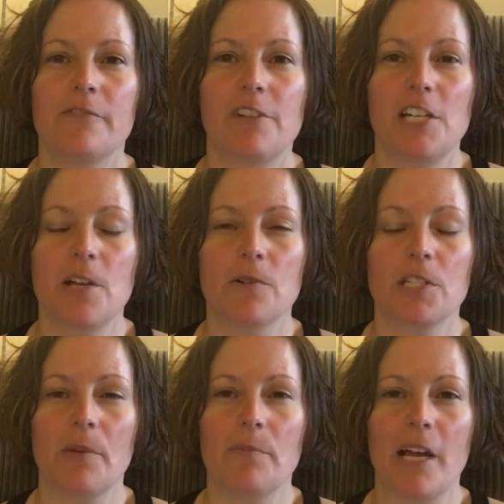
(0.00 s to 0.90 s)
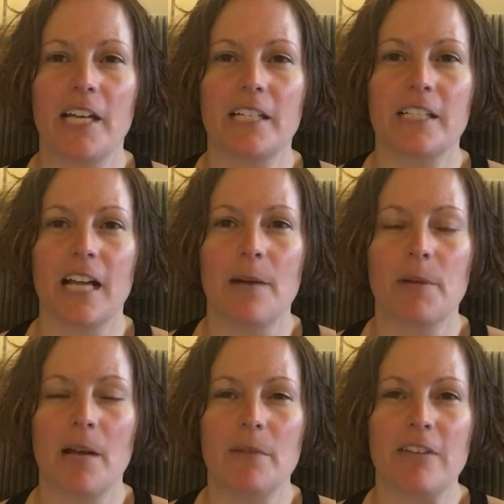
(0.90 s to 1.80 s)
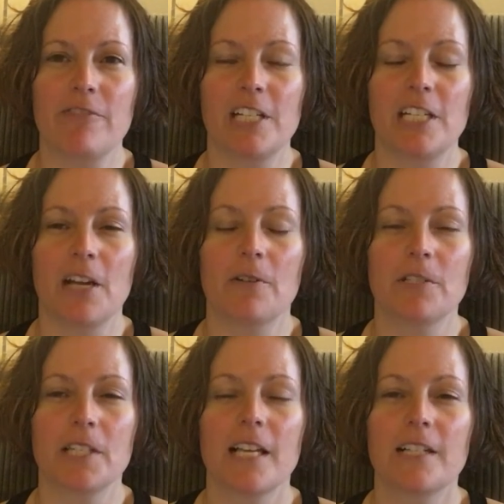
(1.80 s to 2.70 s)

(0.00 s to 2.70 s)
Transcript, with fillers: videos of my upcoming videos